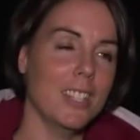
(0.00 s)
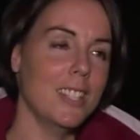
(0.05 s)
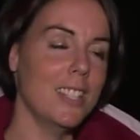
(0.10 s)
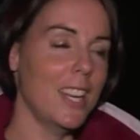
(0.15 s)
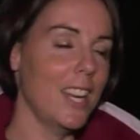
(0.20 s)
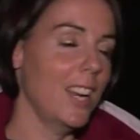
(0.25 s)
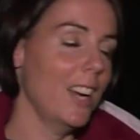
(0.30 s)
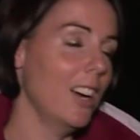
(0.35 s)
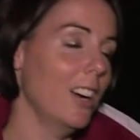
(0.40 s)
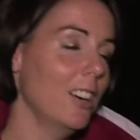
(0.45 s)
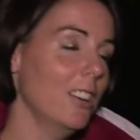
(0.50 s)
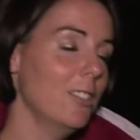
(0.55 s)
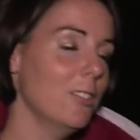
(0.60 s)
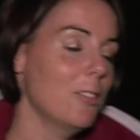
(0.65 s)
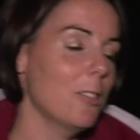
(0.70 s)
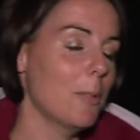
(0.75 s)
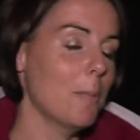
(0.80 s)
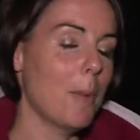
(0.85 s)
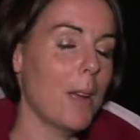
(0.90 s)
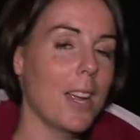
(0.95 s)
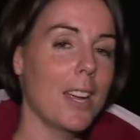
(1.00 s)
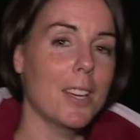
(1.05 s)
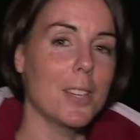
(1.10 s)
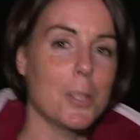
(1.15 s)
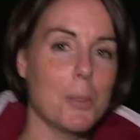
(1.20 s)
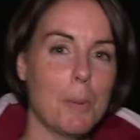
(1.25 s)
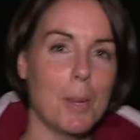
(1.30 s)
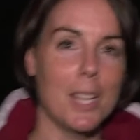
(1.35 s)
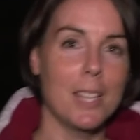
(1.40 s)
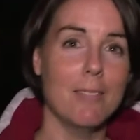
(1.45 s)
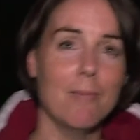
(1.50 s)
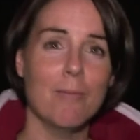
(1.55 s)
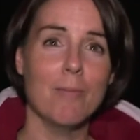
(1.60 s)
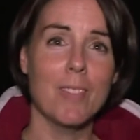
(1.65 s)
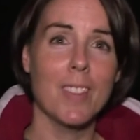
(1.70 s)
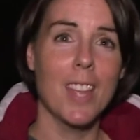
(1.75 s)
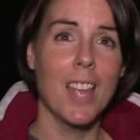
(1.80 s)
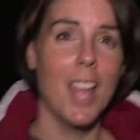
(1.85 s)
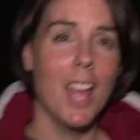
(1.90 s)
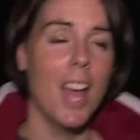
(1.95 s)
a dare for my husband.
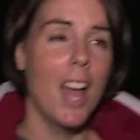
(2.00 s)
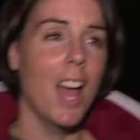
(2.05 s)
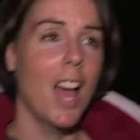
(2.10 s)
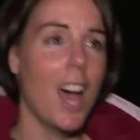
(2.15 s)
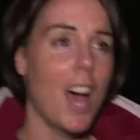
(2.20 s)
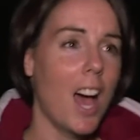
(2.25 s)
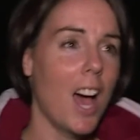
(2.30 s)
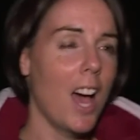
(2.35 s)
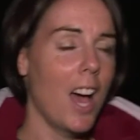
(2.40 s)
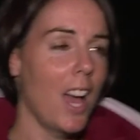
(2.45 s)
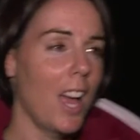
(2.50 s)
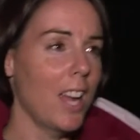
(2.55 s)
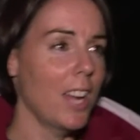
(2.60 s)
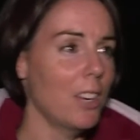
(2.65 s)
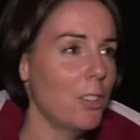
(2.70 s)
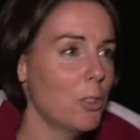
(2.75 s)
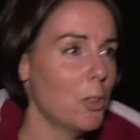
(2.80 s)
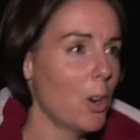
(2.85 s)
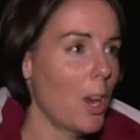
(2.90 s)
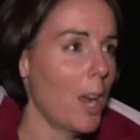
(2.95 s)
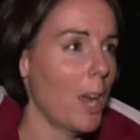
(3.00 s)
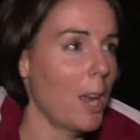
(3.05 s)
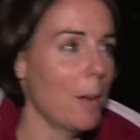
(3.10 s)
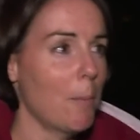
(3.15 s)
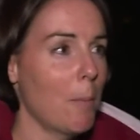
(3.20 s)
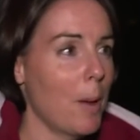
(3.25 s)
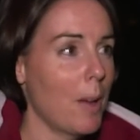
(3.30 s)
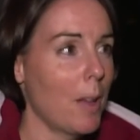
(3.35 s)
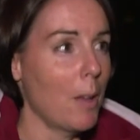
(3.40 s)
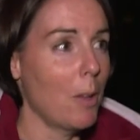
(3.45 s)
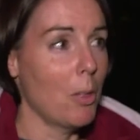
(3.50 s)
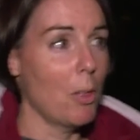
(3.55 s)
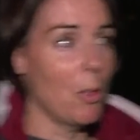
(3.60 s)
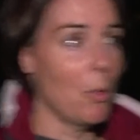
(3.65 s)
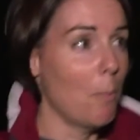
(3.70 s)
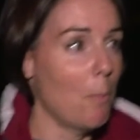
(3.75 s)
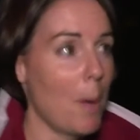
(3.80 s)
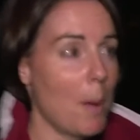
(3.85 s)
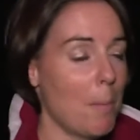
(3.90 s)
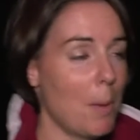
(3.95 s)
I try my,
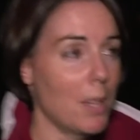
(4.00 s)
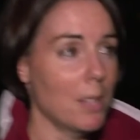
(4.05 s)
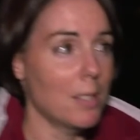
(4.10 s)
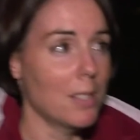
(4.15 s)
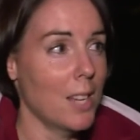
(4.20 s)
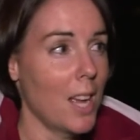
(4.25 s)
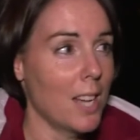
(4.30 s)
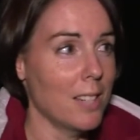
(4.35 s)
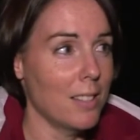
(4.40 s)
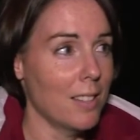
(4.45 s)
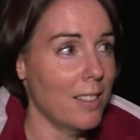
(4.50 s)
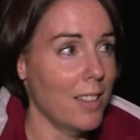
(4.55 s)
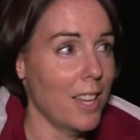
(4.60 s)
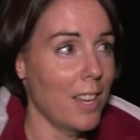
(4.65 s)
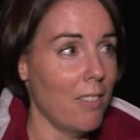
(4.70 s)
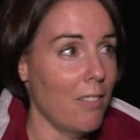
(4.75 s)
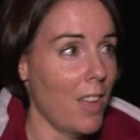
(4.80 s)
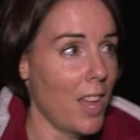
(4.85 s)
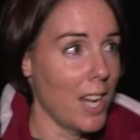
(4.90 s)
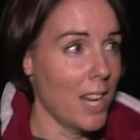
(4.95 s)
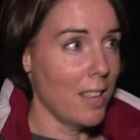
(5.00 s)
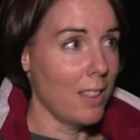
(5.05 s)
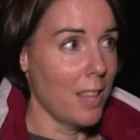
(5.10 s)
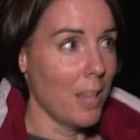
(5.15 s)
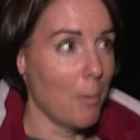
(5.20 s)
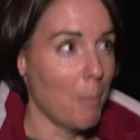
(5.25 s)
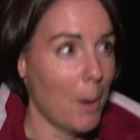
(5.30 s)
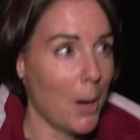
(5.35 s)
my best not to think of anything